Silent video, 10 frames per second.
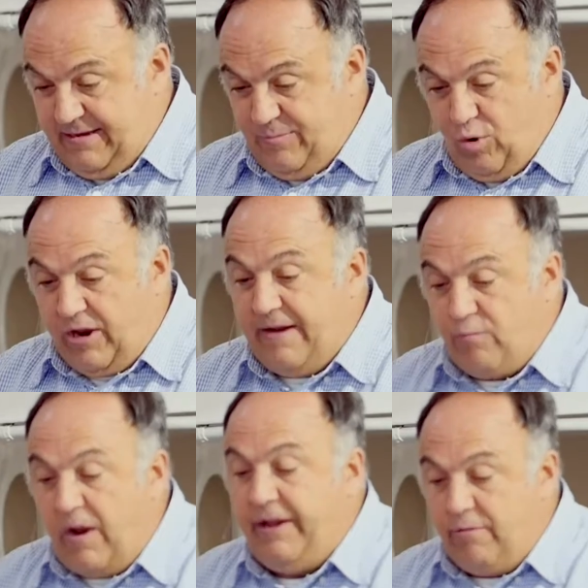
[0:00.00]
we're going to have
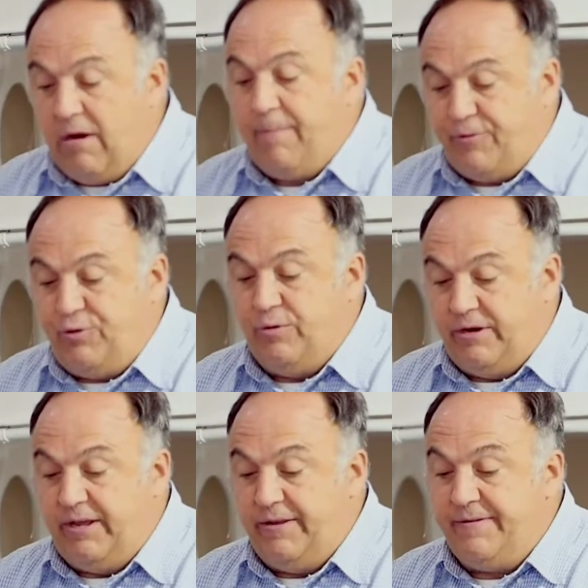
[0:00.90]
regular
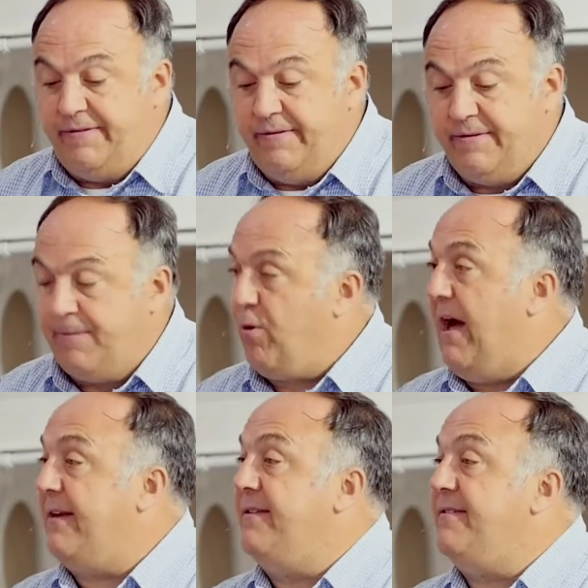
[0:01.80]
opportunities to
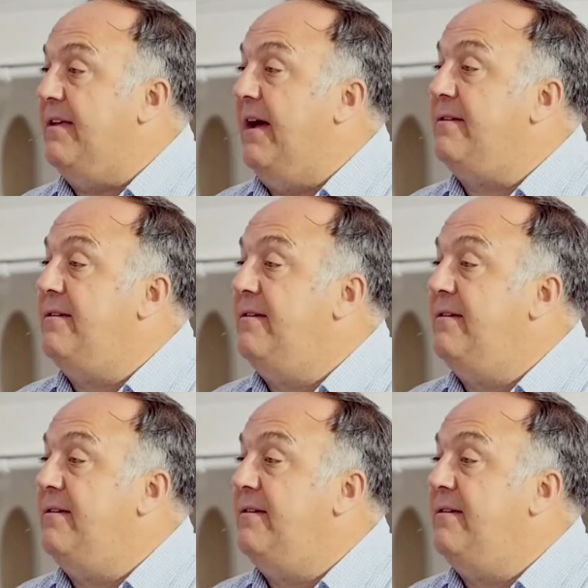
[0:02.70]
practice that.